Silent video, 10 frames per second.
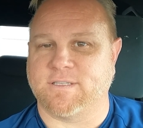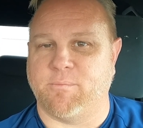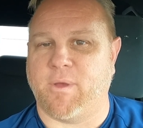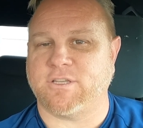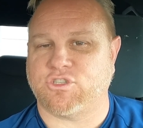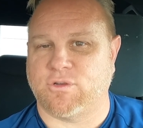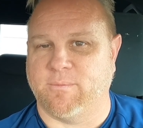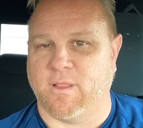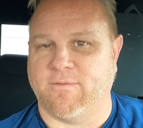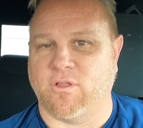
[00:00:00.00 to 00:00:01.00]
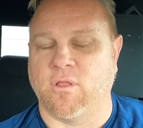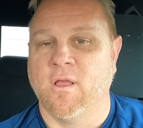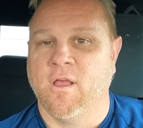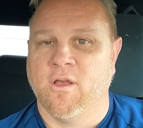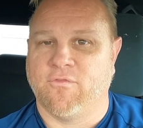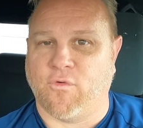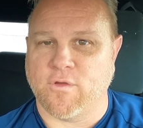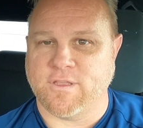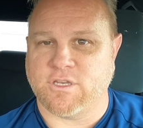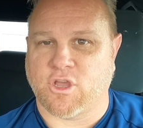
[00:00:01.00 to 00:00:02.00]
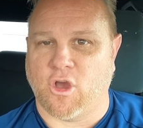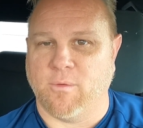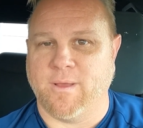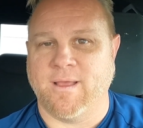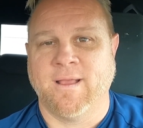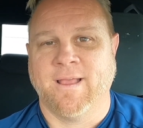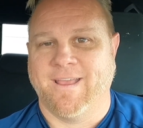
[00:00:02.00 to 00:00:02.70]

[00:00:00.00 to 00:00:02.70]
is the best trim level for the Tacoma.